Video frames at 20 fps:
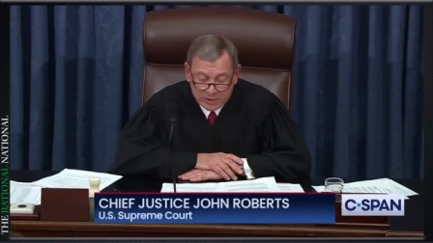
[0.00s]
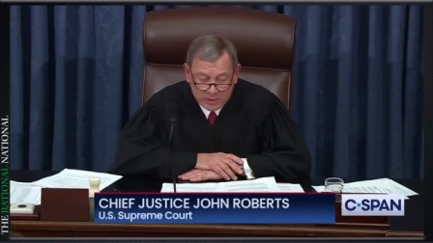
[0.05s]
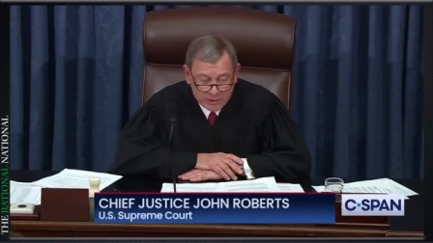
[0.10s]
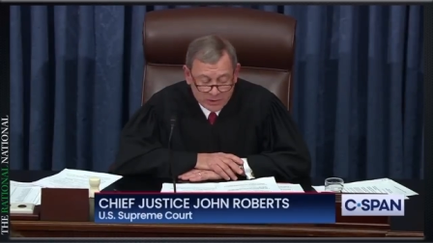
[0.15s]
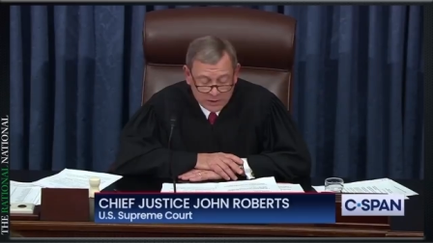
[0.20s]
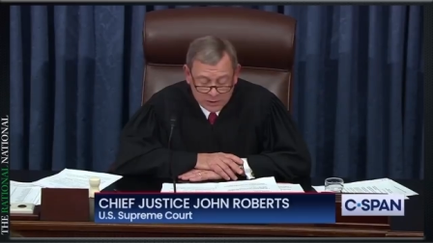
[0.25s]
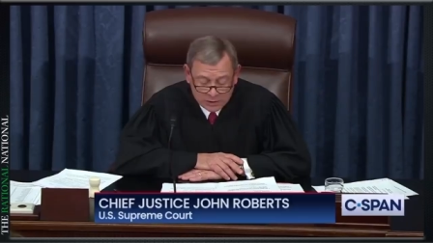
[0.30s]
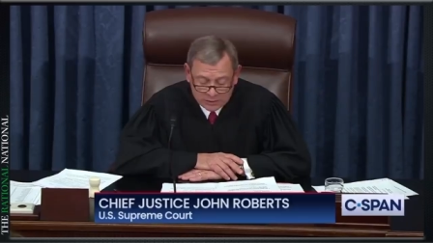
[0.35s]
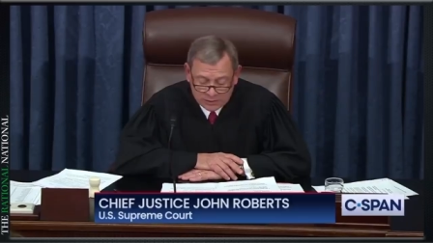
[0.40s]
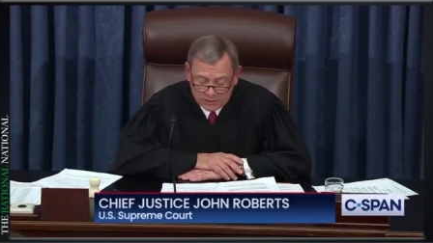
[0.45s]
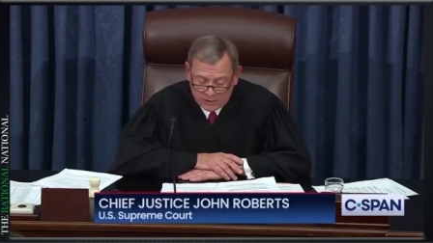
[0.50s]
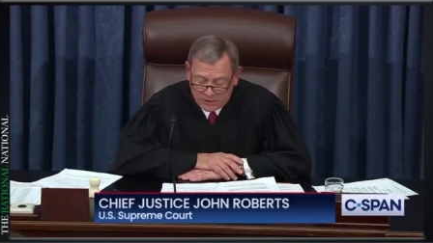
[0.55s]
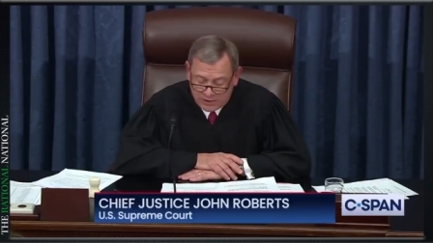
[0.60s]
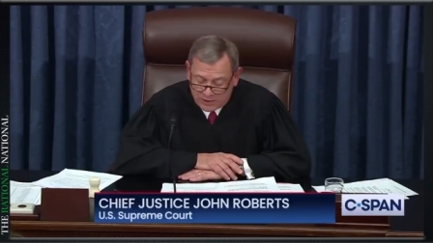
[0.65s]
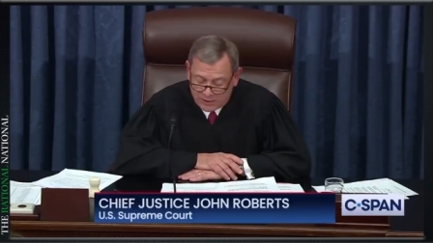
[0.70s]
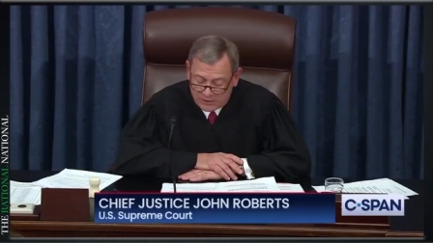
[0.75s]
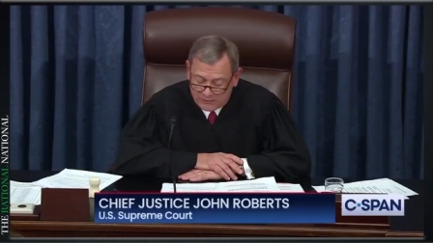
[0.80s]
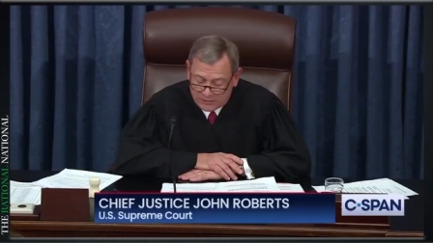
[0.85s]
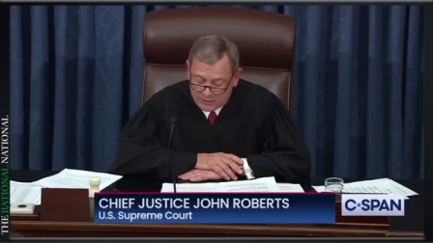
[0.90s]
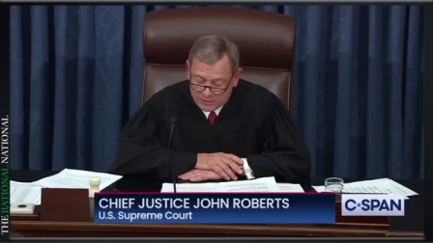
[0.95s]
guilty
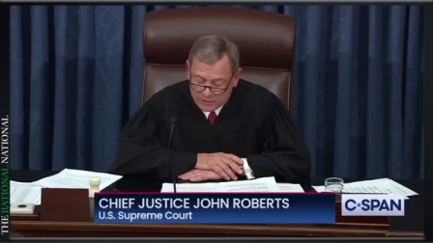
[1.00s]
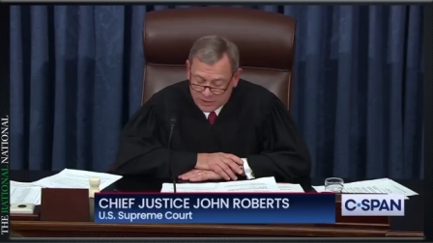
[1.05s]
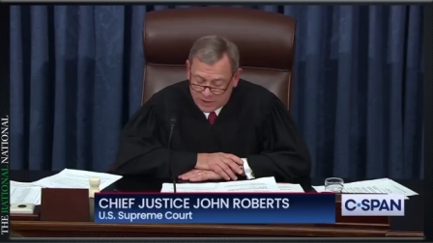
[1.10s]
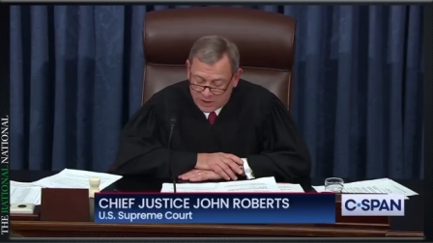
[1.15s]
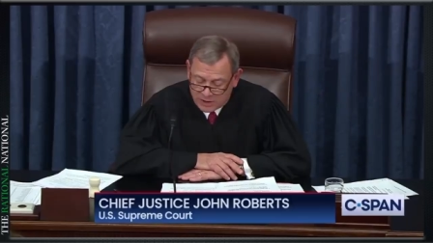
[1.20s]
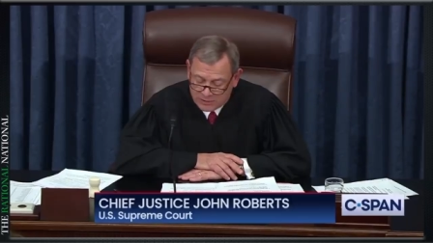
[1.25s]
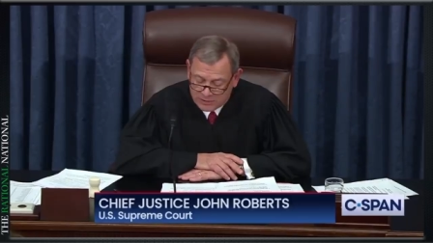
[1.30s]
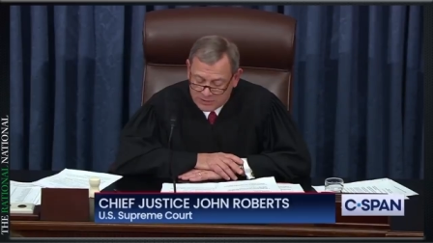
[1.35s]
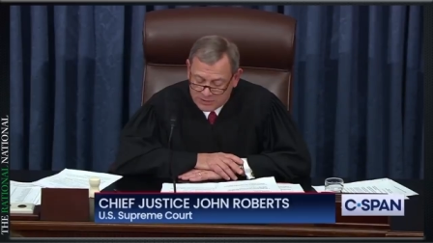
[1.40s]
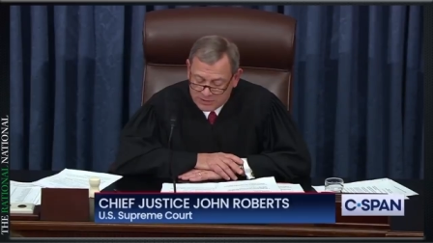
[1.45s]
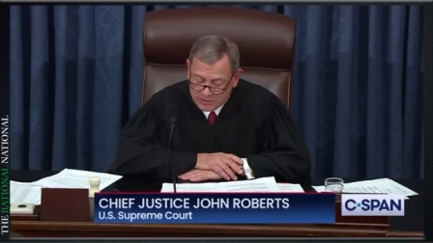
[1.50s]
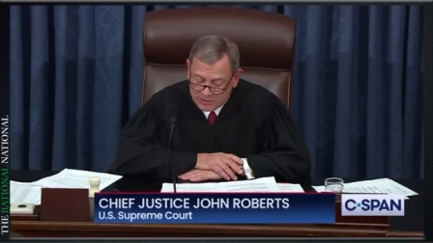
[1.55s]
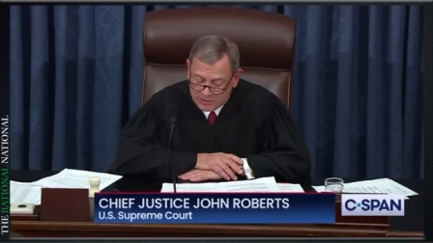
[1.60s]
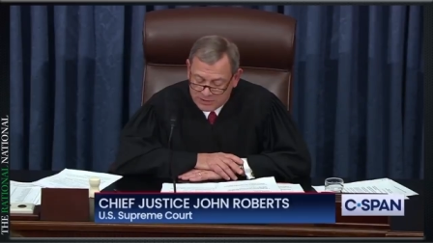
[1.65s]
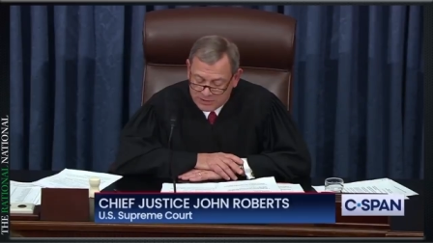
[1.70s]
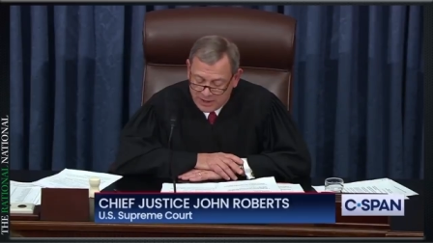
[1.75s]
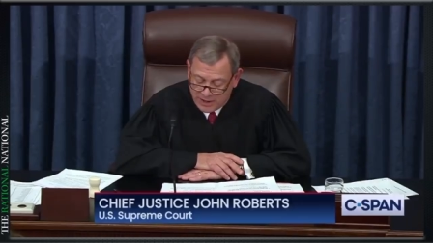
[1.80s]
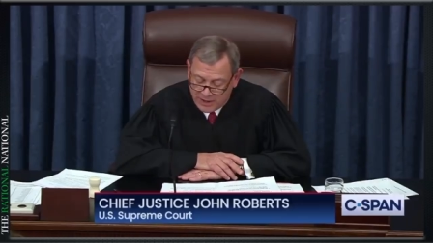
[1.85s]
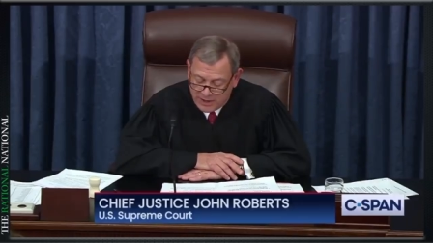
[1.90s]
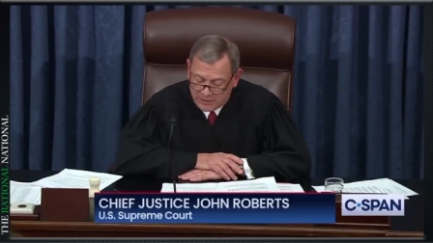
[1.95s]
of the charges
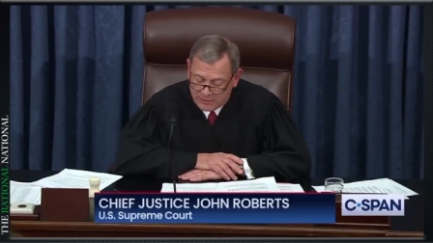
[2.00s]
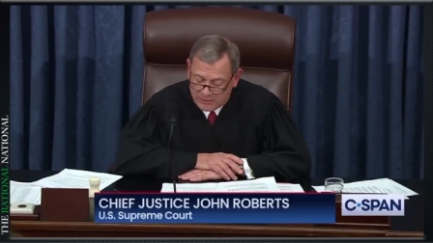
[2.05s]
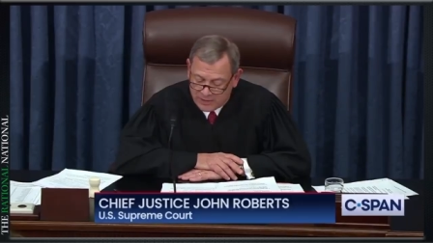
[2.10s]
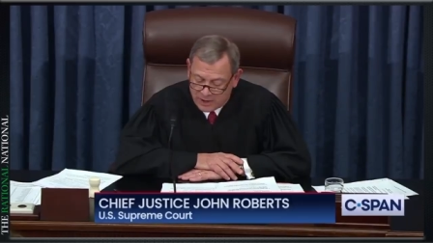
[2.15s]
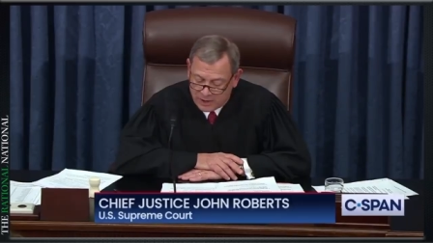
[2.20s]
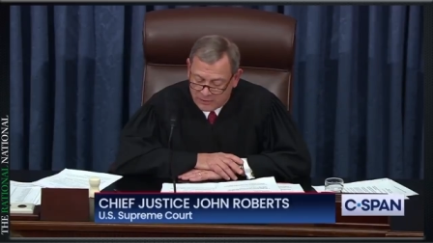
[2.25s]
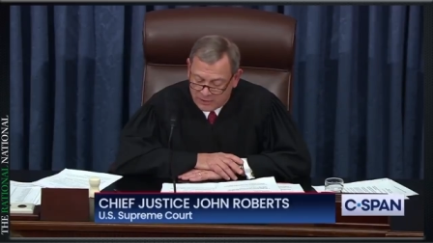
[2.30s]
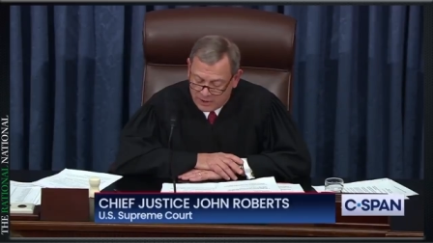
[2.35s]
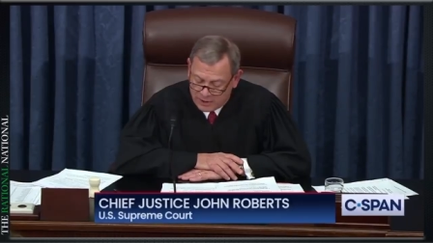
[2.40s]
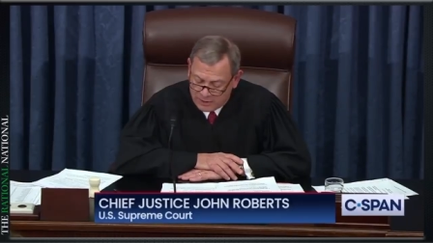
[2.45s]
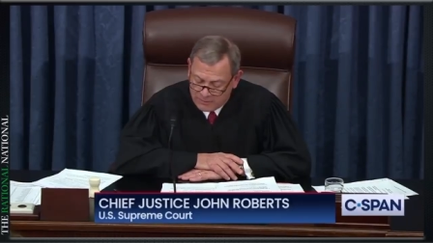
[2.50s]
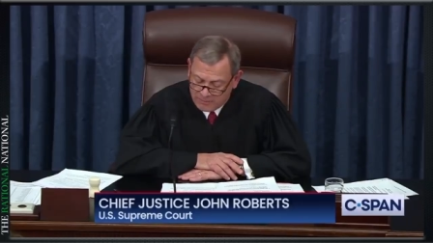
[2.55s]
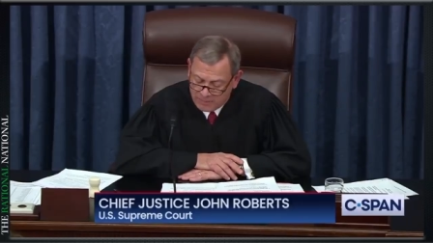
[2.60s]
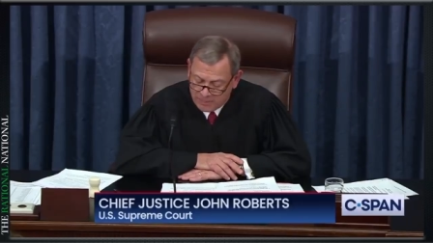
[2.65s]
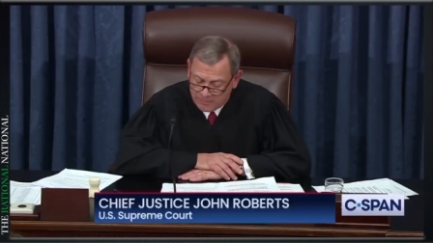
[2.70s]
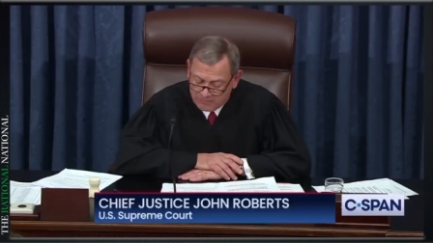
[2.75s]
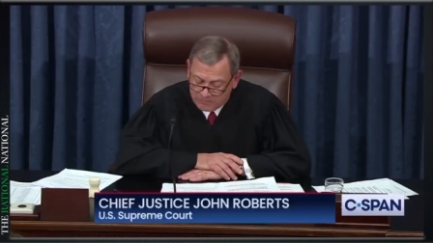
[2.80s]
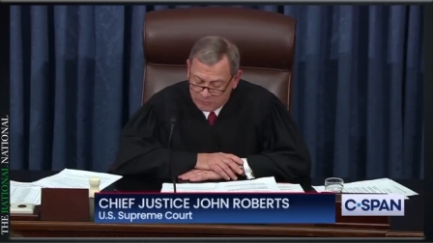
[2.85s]
contained therein,